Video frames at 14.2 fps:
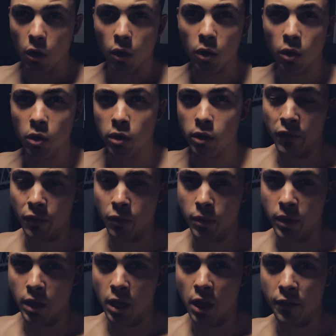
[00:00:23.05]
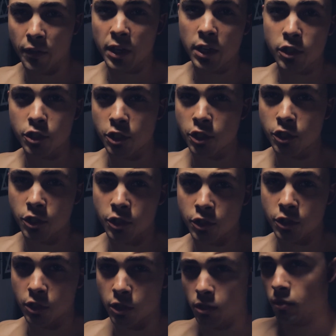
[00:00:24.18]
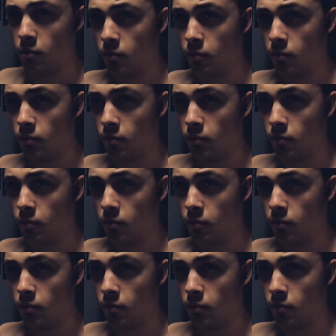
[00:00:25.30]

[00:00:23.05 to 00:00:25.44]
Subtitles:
Or if we have any changes.